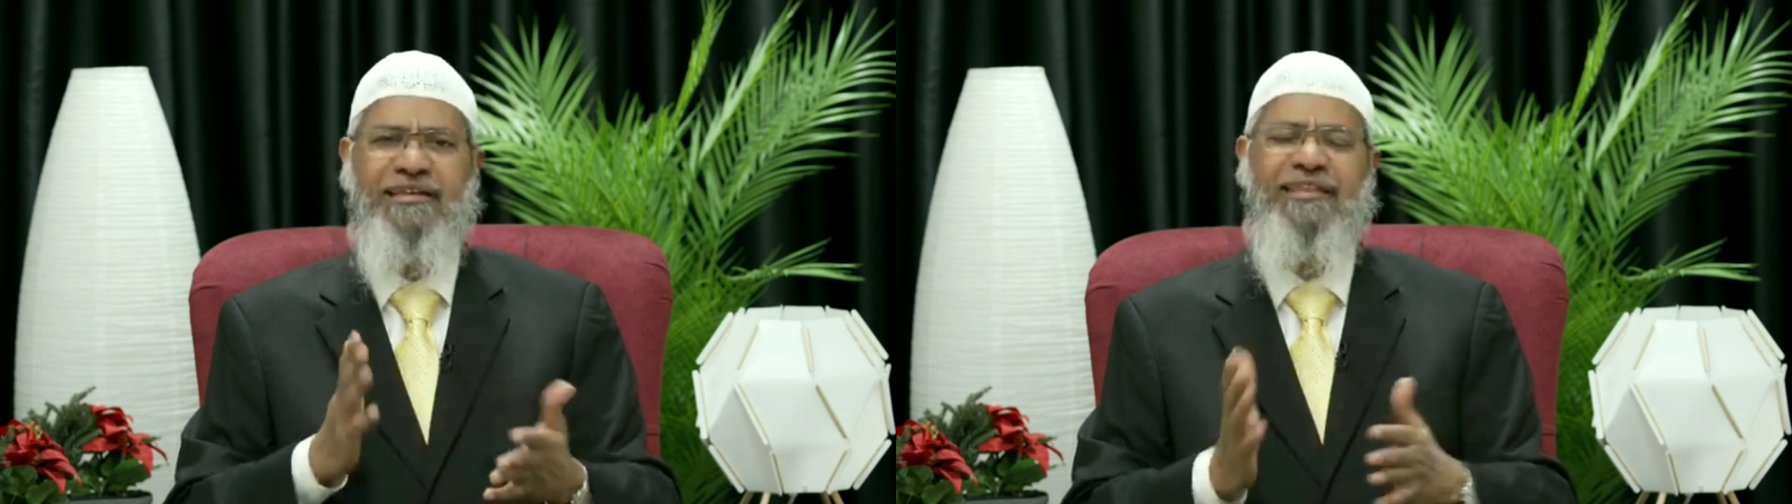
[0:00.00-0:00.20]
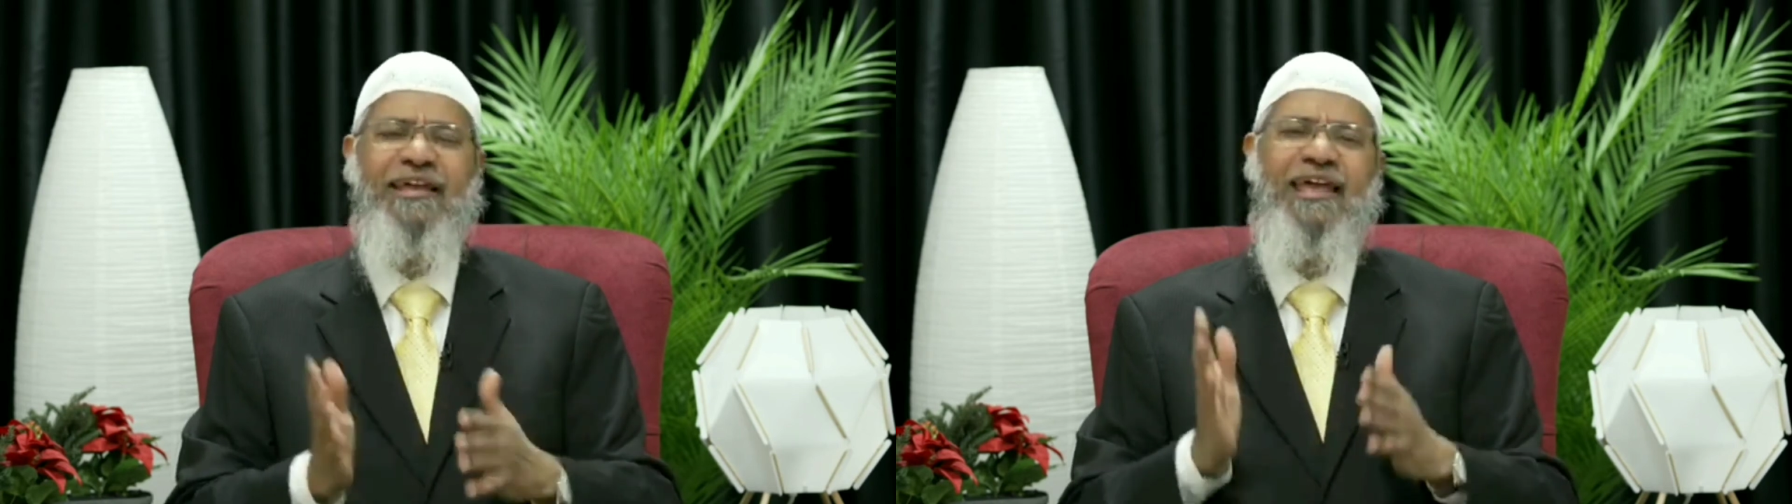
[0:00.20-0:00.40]

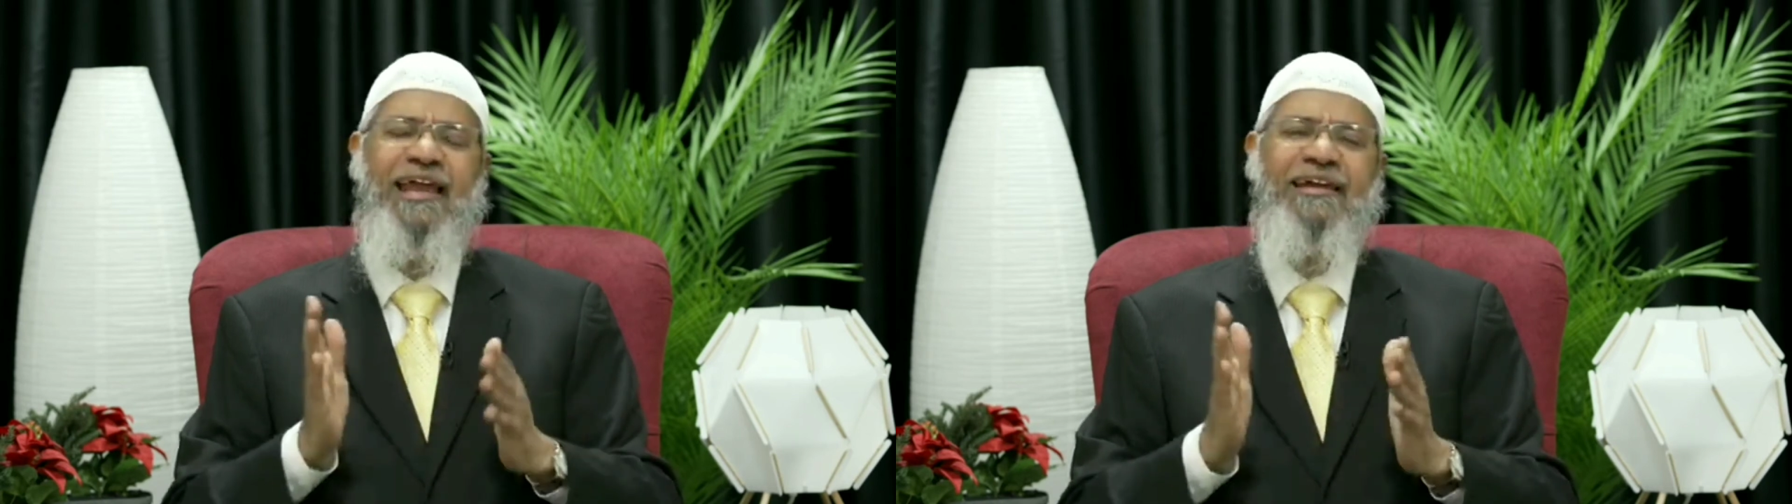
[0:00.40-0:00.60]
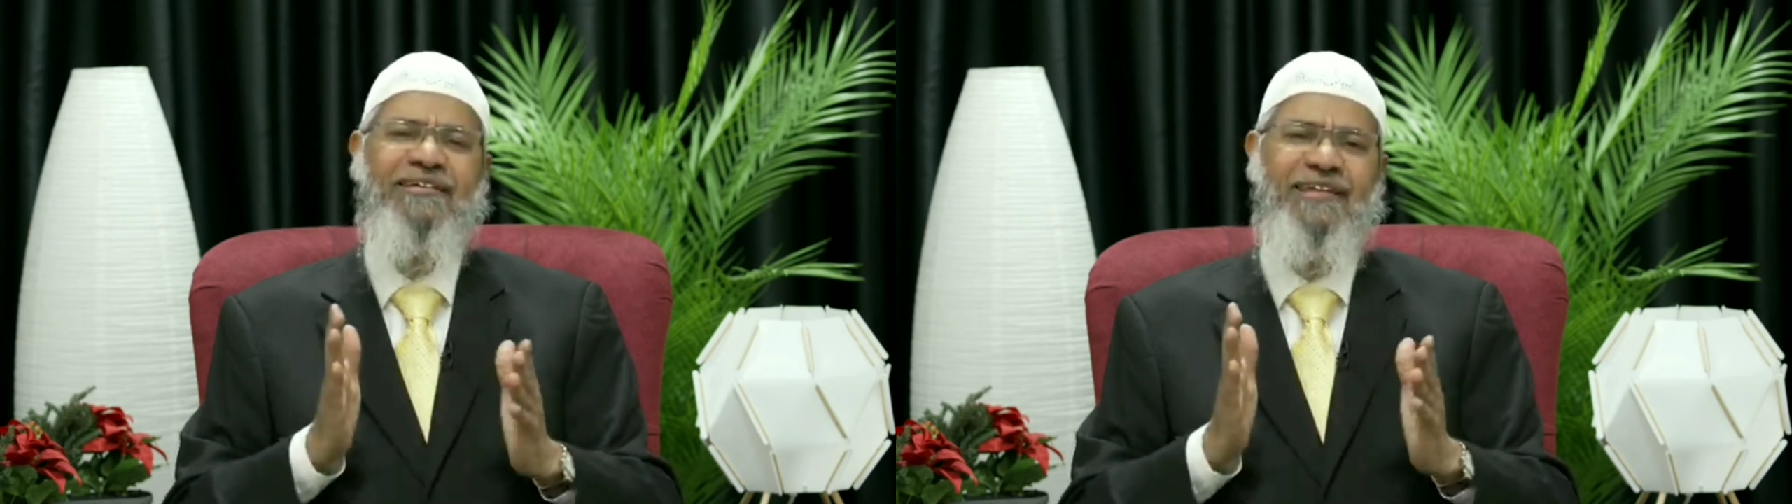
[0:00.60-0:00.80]
they can
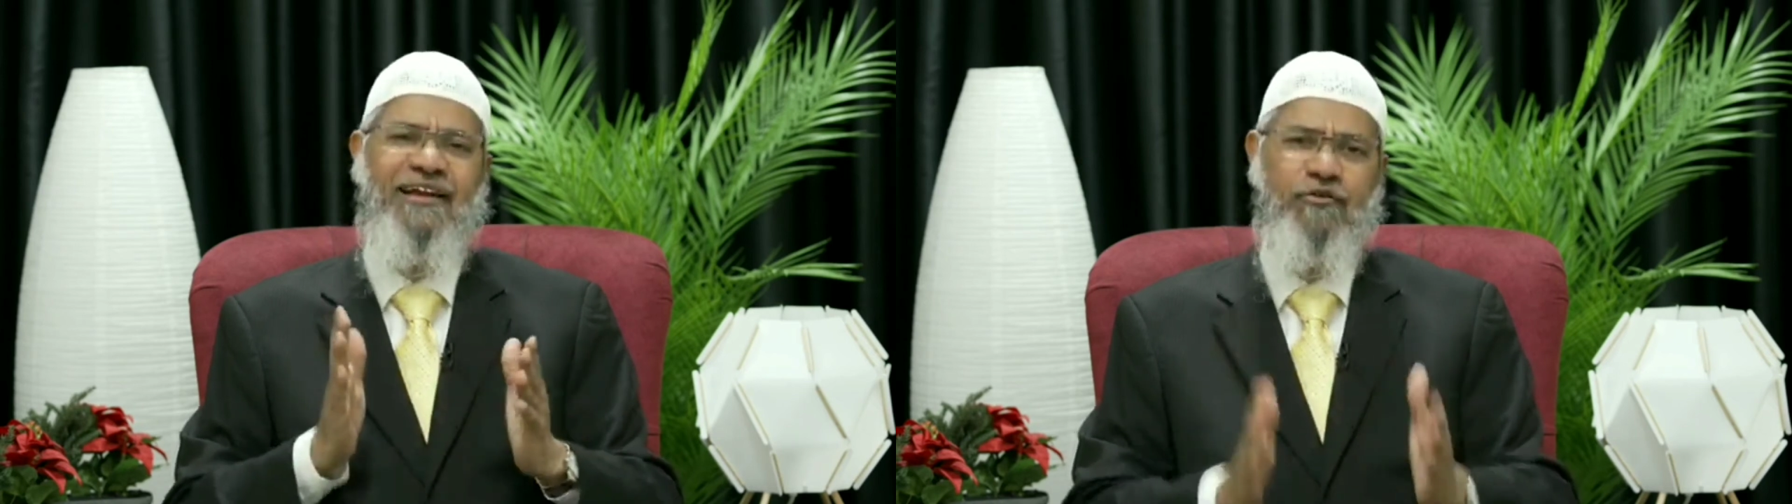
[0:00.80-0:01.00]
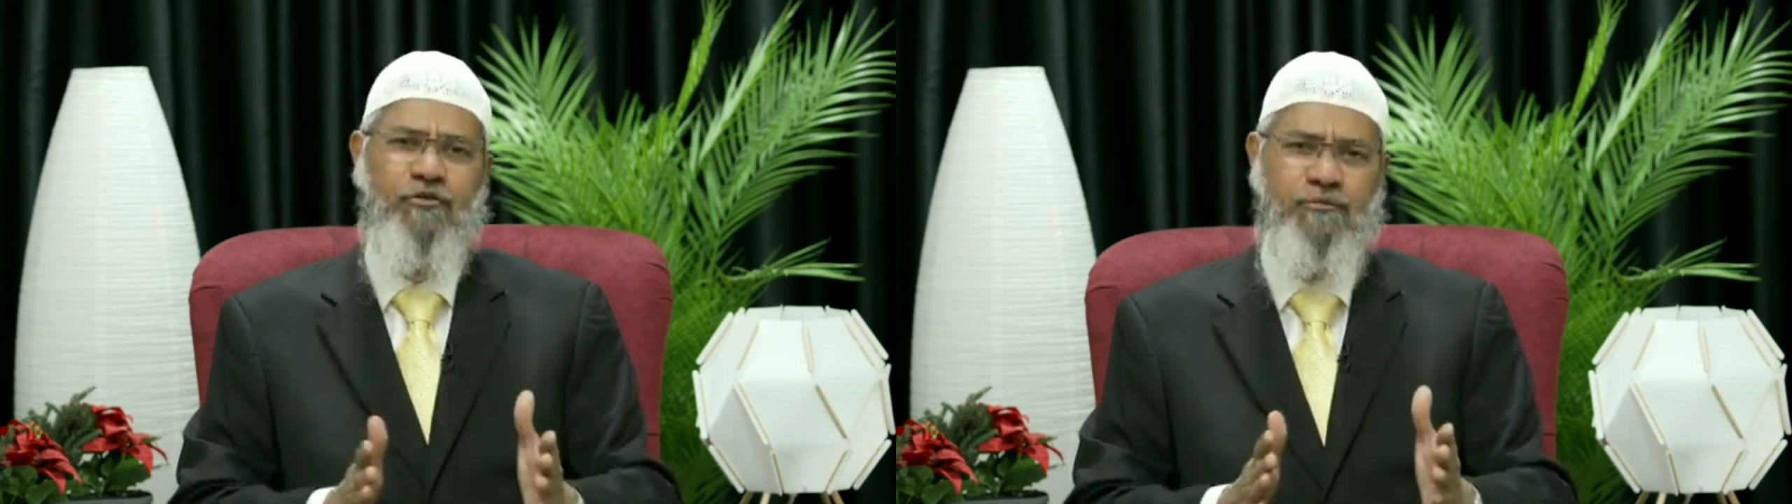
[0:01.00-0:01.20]
enter
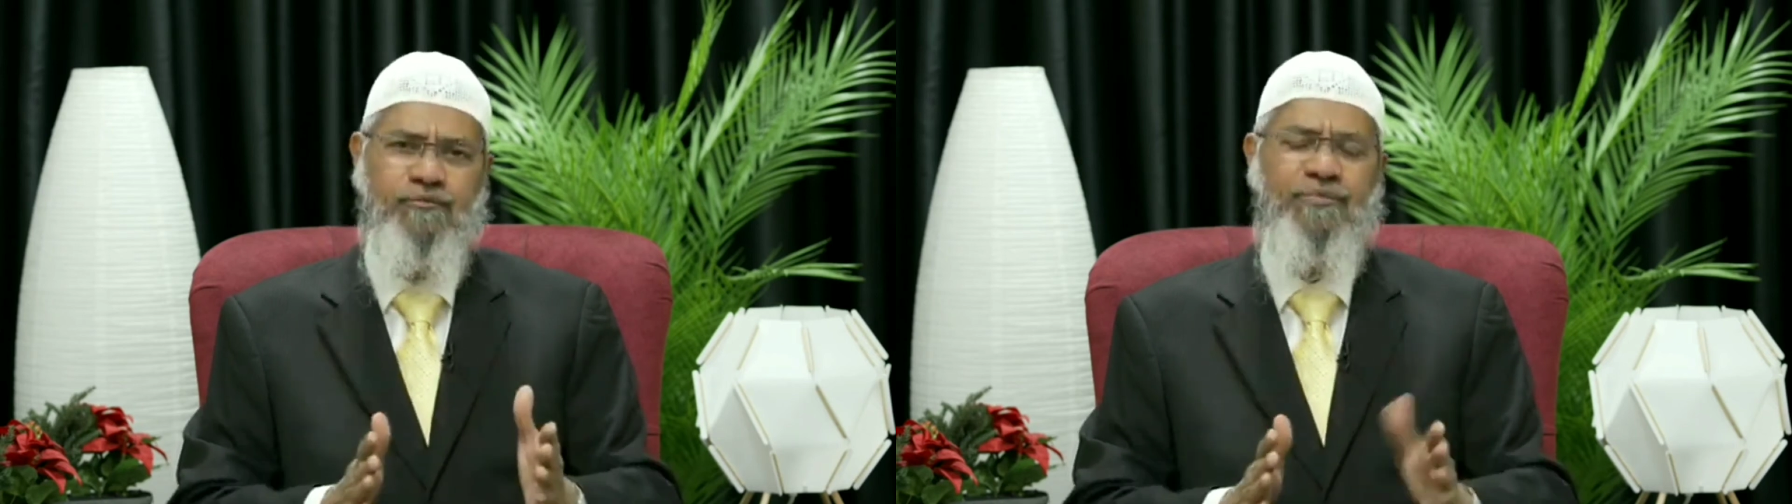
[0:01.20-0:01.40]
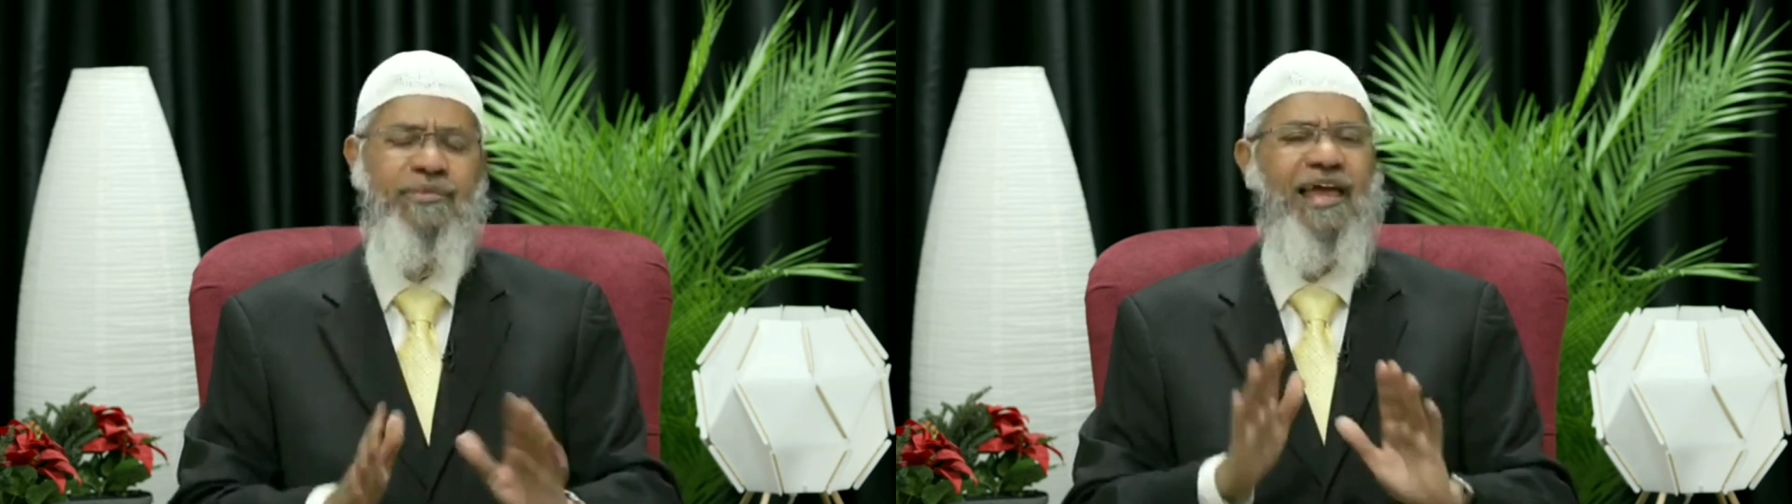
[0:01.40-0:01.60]
that room